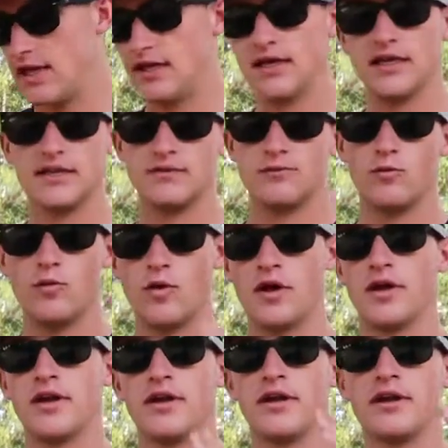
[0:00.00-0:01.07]
And it is
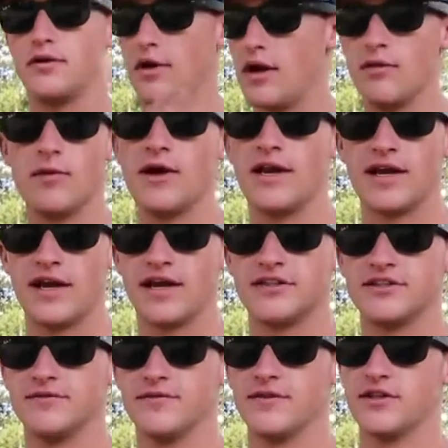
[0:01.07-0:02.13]
one great way to catch
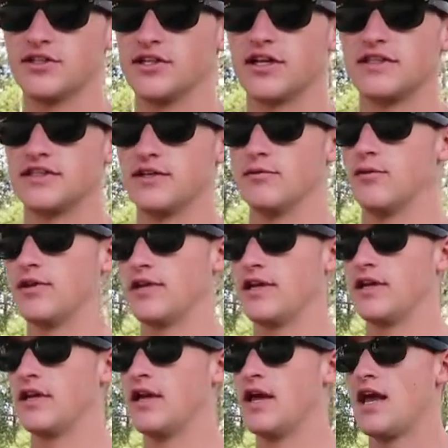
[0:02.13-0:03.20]
some fish. I can tell you one thing,